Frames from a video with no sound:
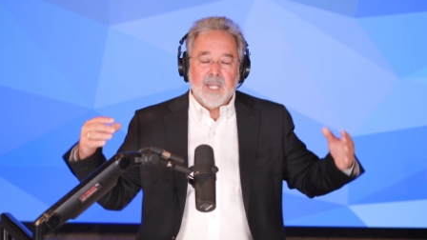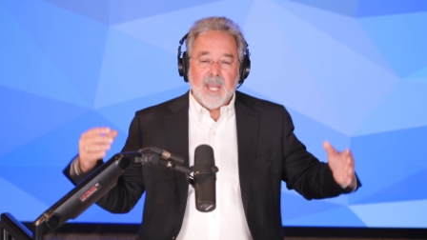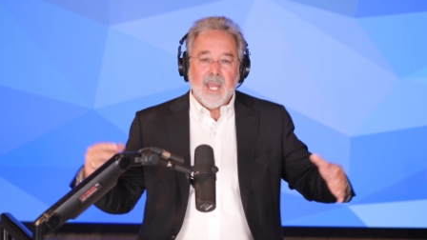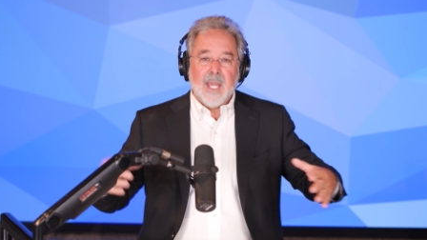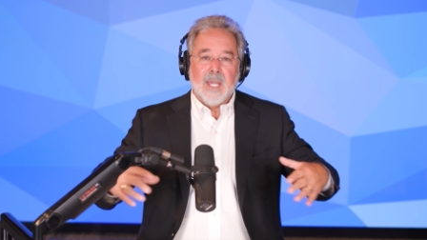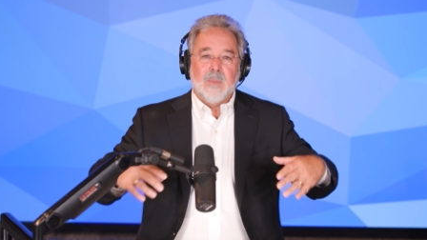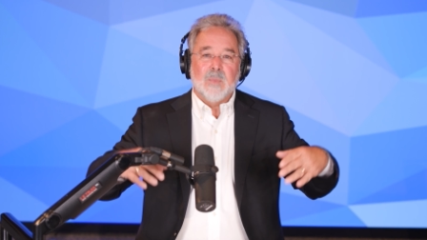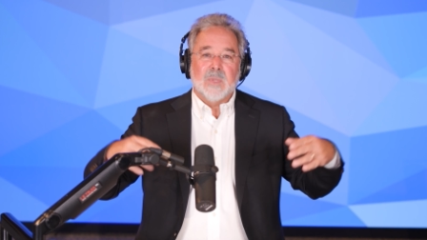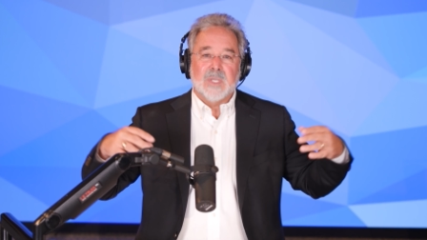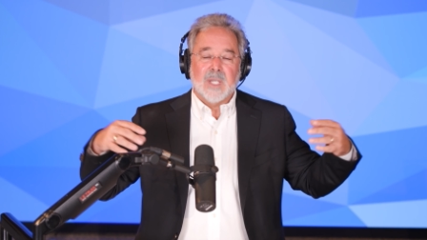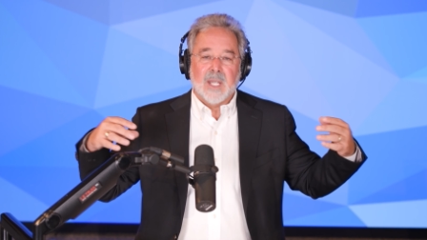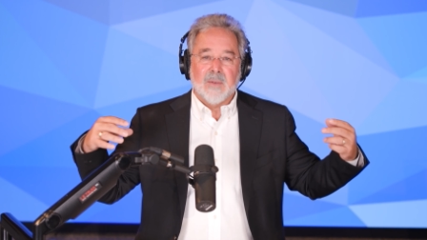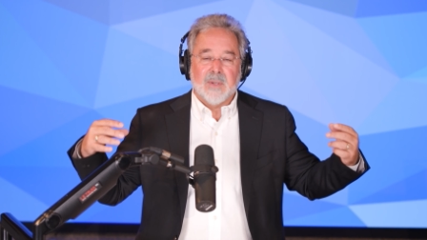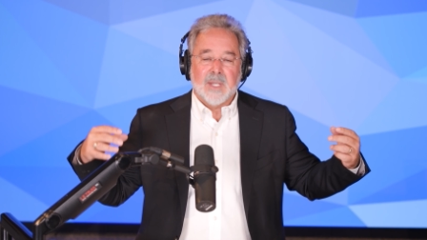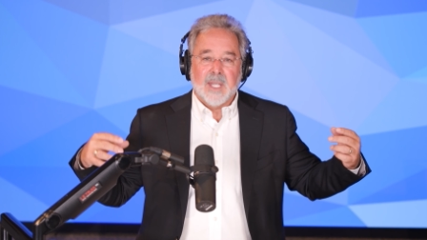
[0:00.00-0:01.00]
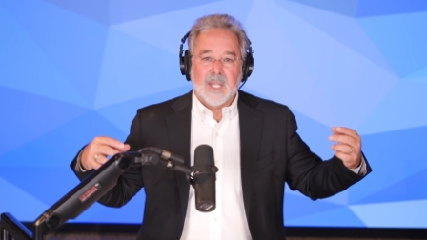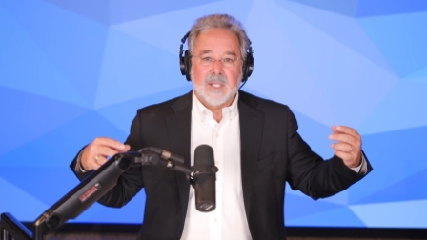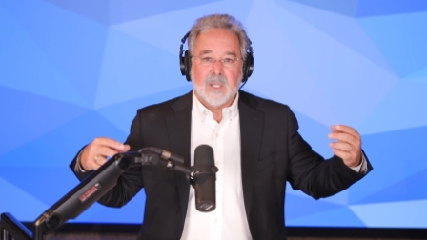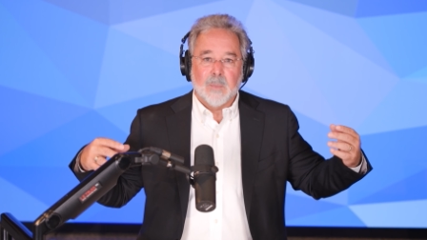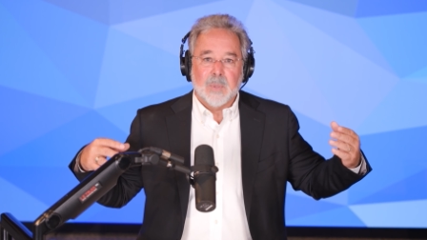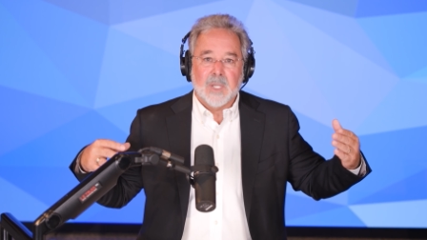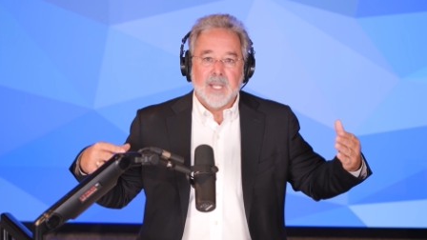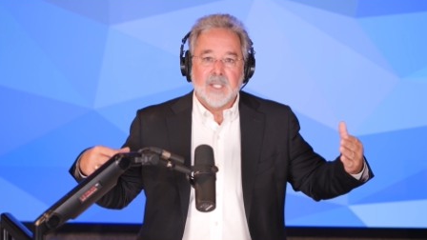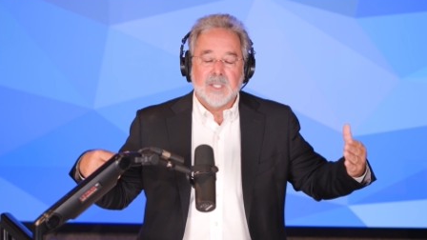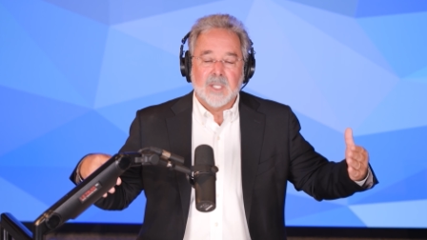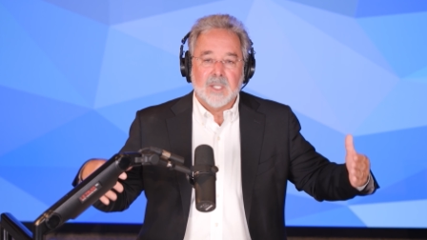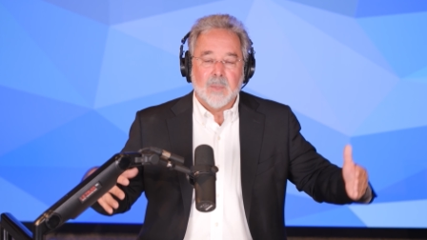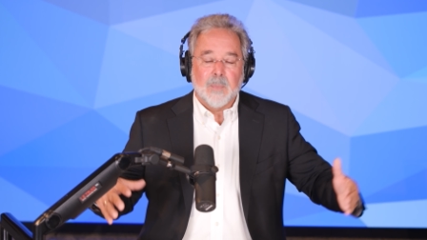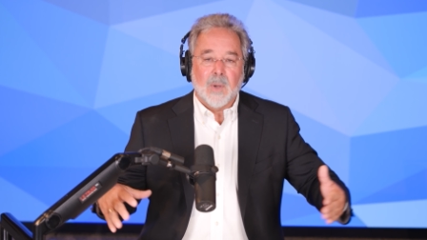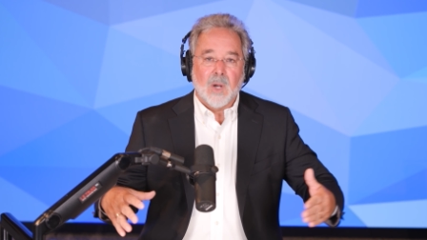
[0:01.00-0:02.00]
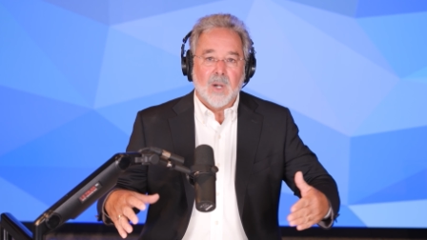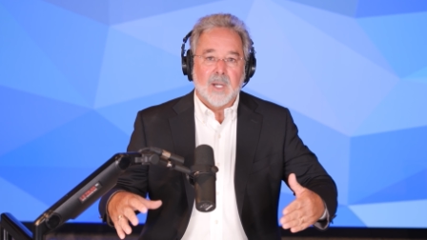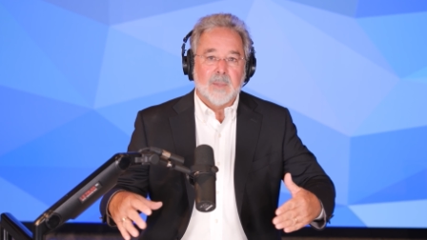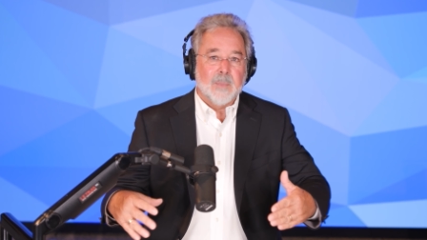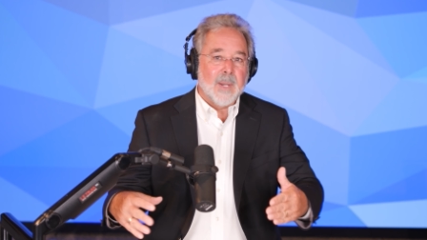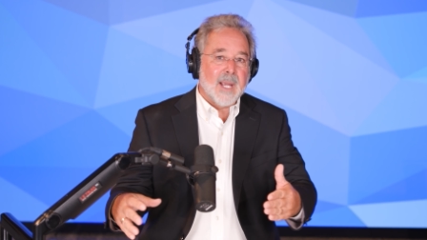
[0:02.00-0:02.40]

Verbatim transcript: games, everything, the place at the park.